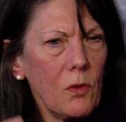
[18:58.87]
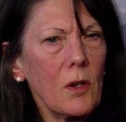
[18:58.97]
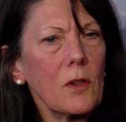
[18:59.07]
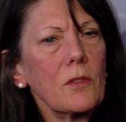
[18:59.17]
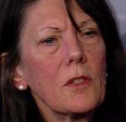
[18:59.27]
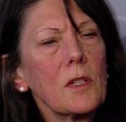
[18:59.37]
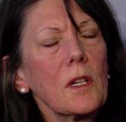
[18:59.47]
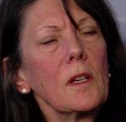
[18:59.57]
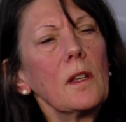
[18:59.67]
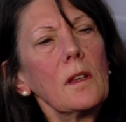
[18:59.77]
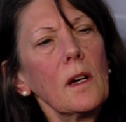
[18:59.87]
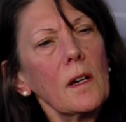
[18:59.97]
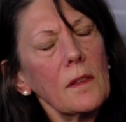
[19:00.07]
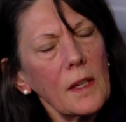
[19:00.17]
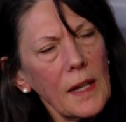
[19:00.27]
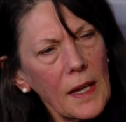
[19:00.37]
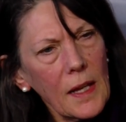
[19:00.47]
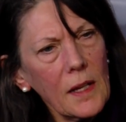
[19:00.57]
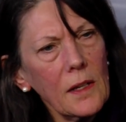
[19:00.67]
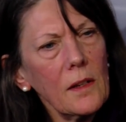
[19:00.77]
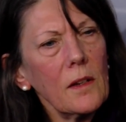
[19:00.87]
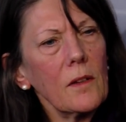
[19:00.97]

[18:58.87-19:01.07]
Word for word: quotes, uh, the end